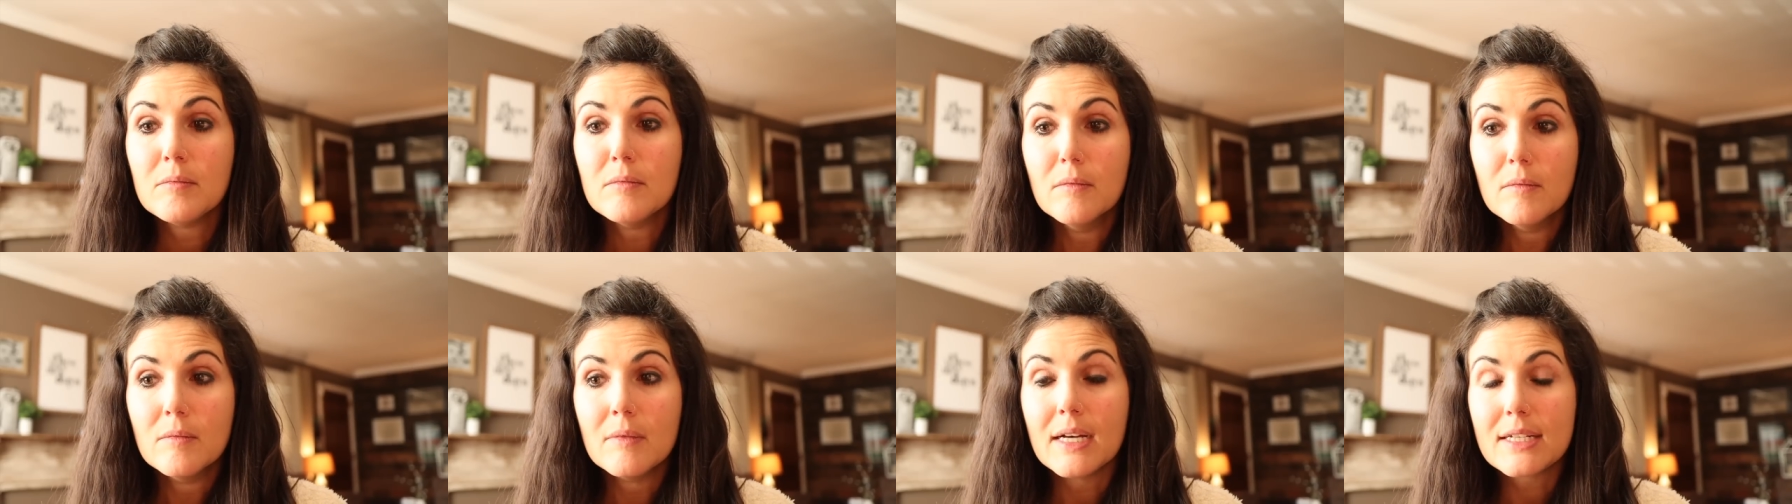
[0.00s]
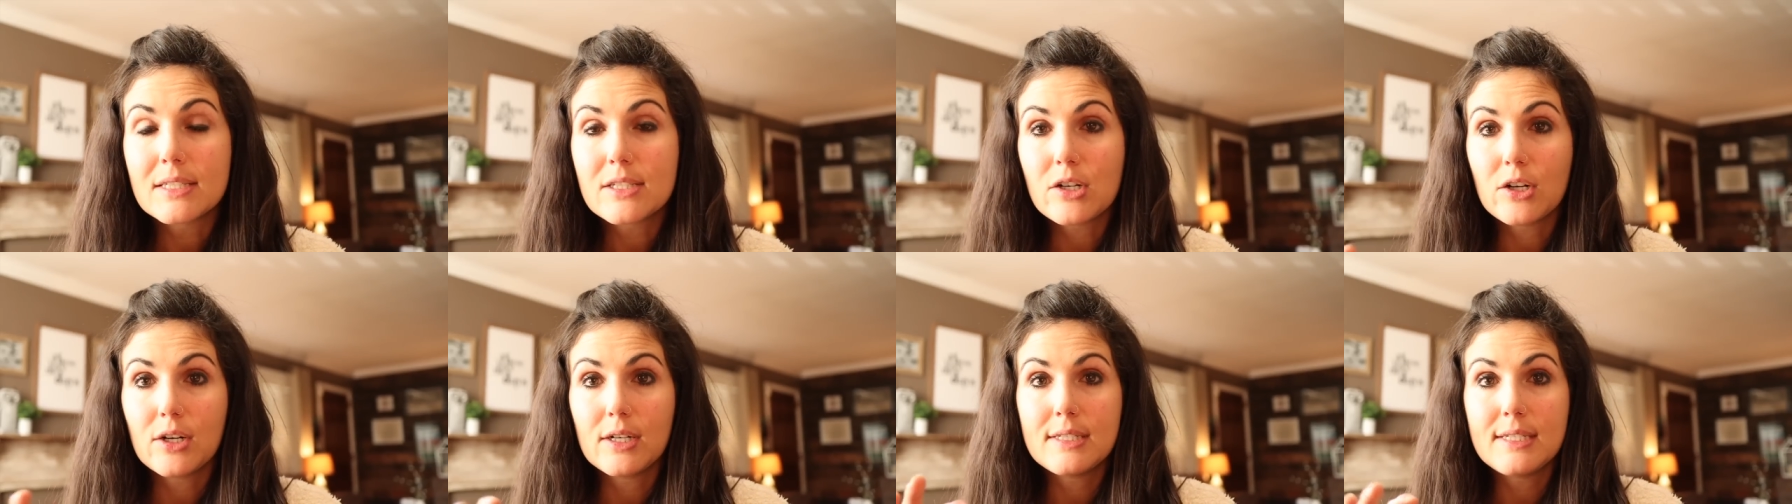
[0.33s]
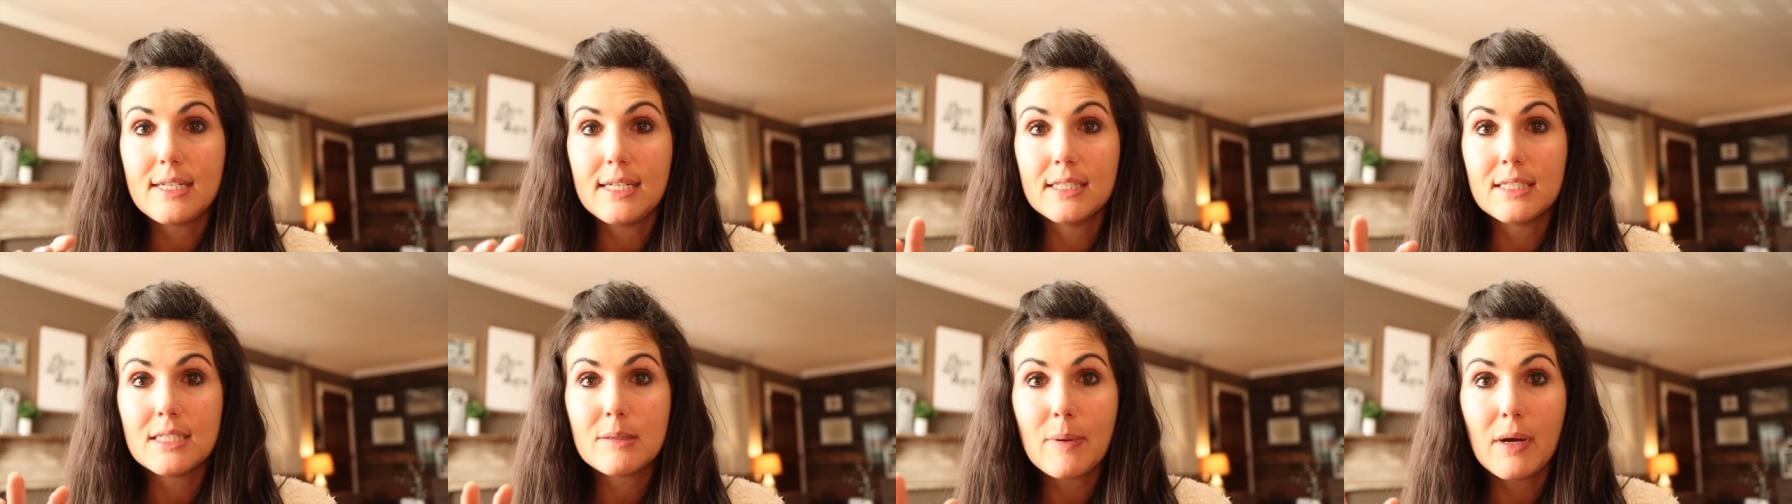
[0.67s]
I started
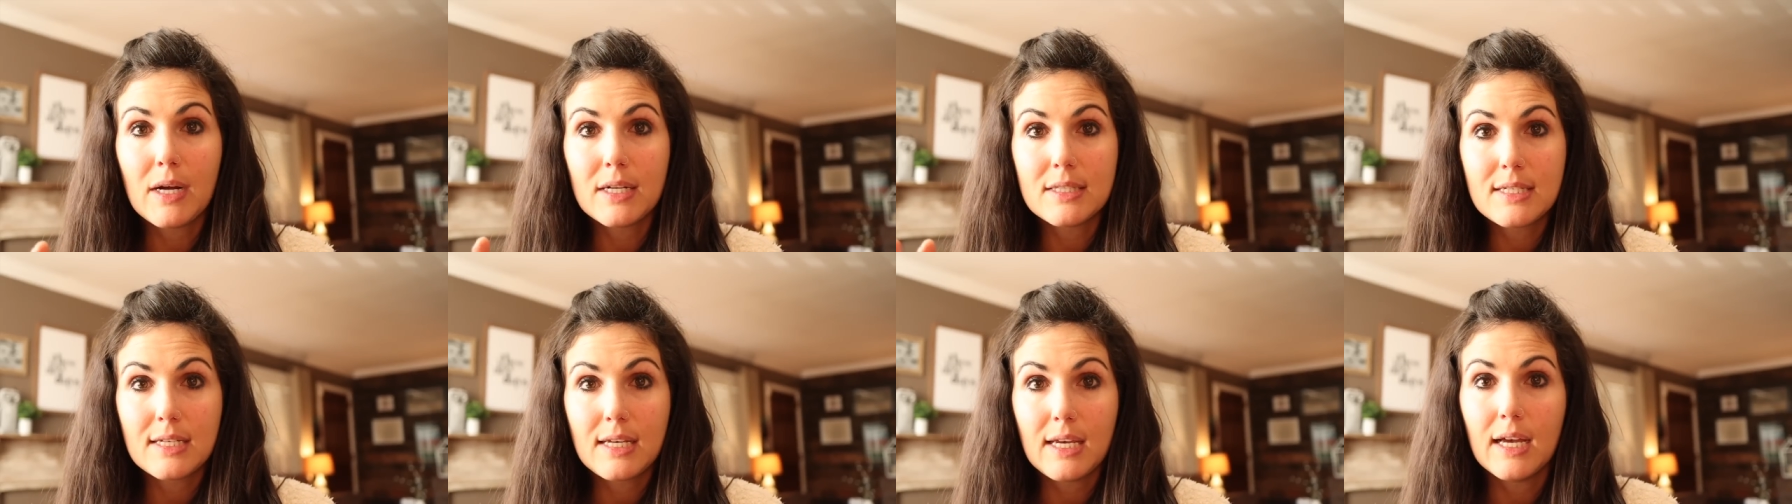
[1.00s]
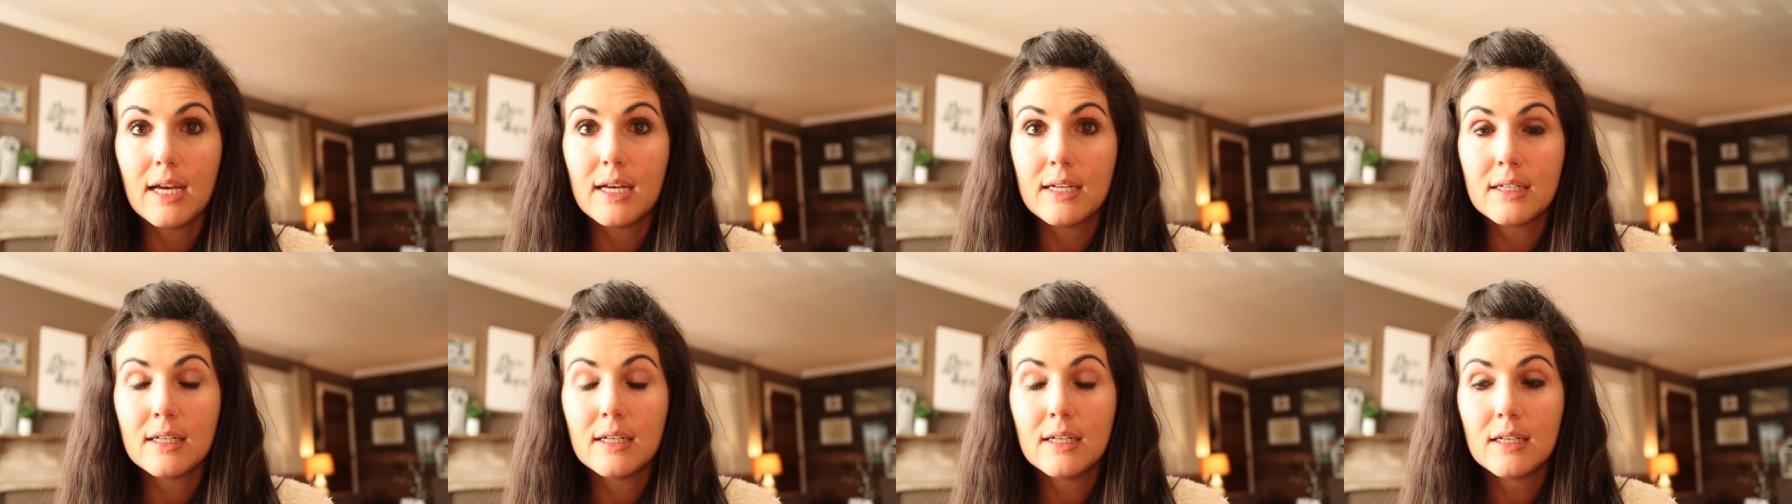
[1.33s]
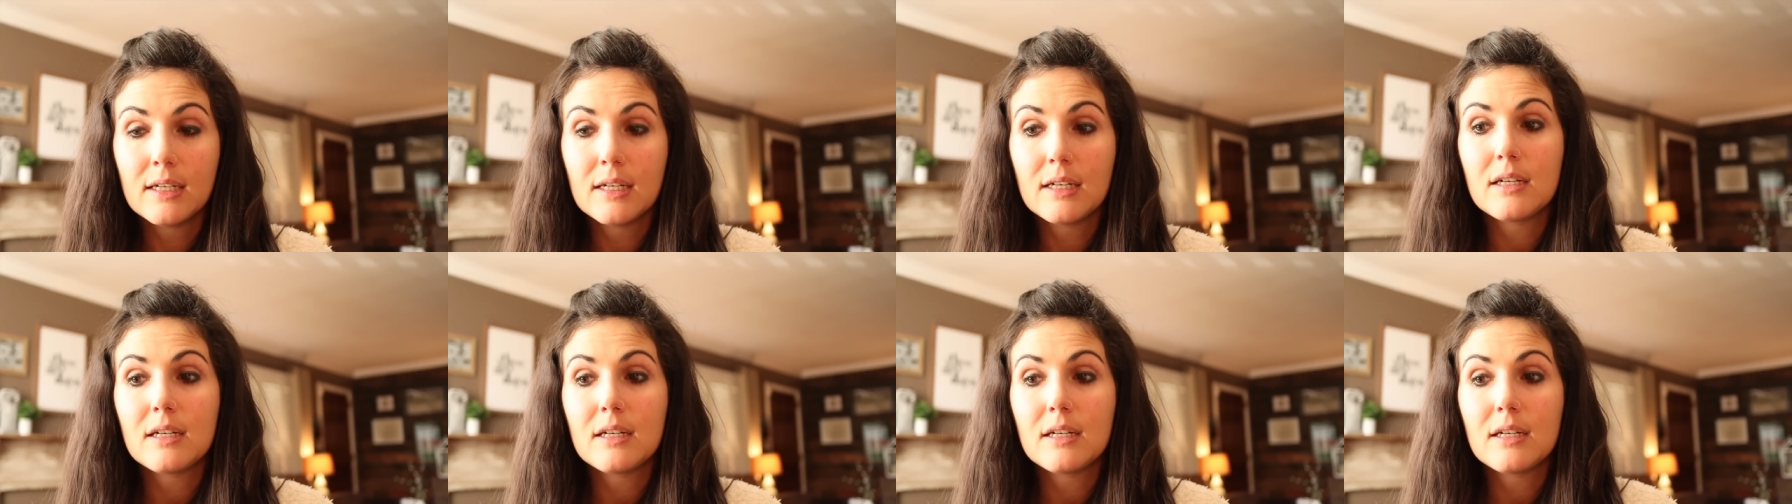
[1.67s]
seeing spots again.